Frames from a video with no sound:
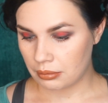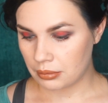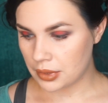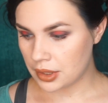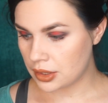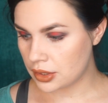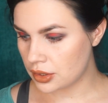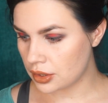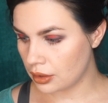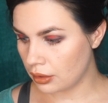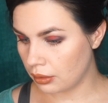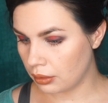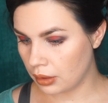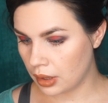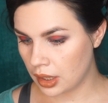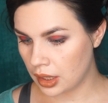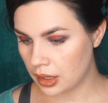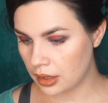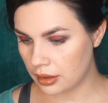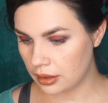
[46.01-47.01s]
So
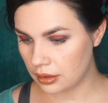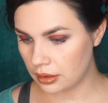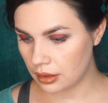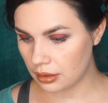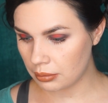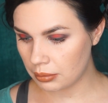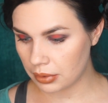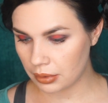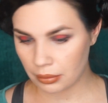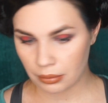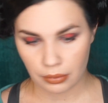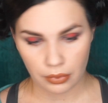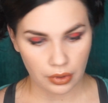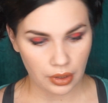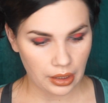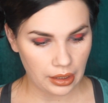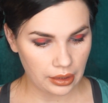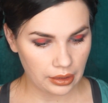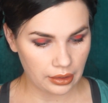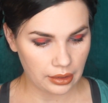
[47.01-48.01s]
the number
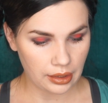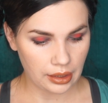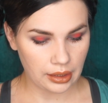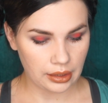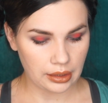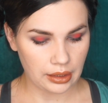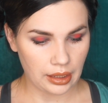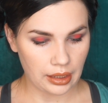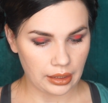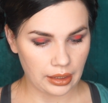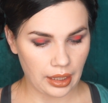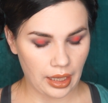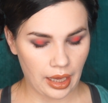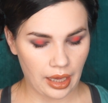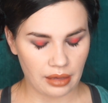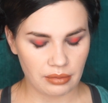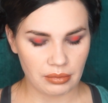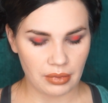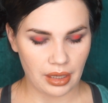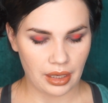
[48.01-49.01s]
one thing that
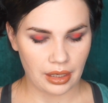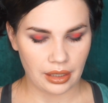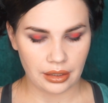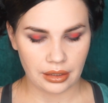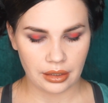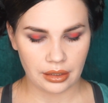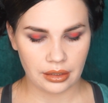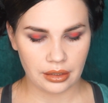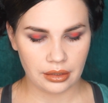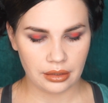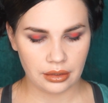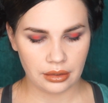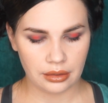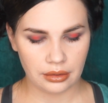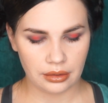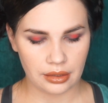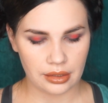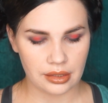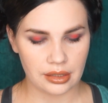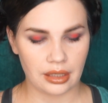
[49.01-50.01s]
came in
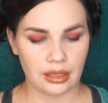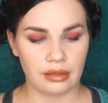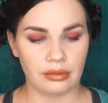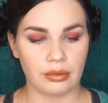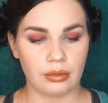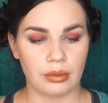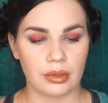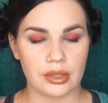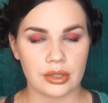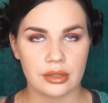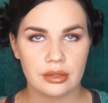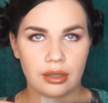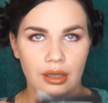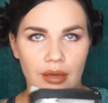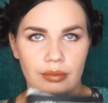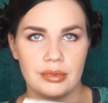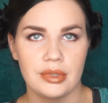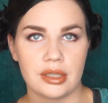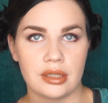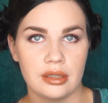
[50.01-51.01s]
this kit, of course,
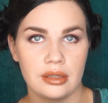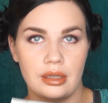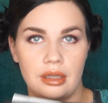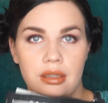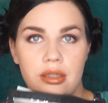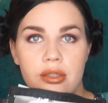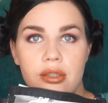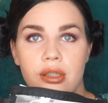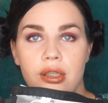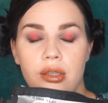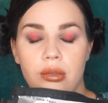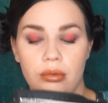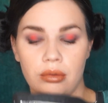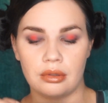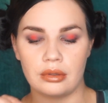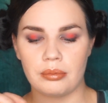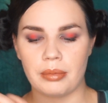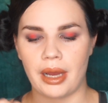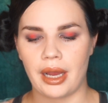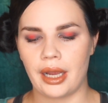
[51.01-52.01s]
comes in this cute
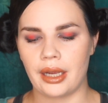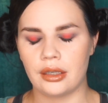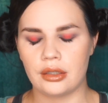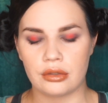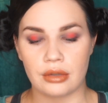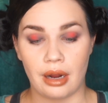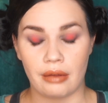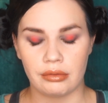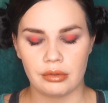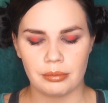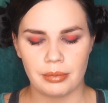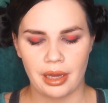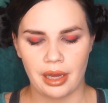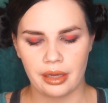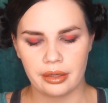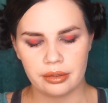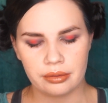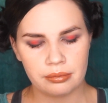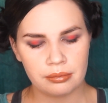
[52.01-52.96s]
little bag, travel bag.